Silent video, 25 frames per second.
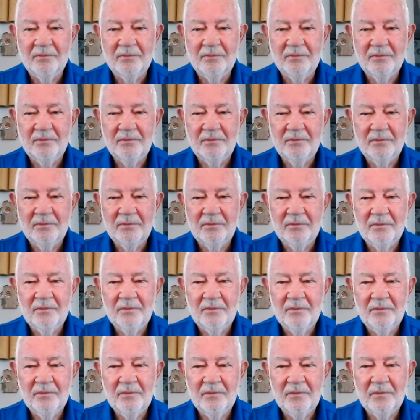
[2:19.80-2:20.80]

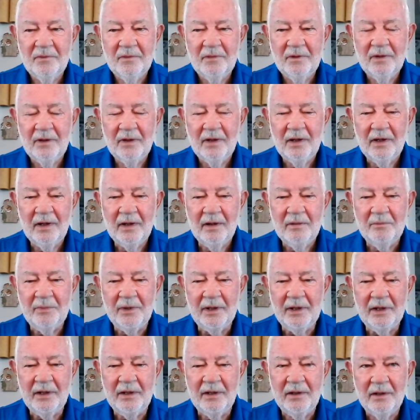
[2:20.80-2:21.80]

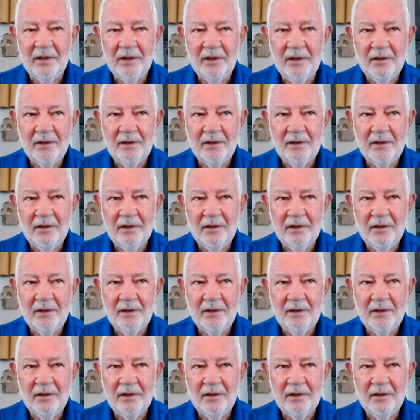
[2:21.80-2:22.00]
(no one is talking)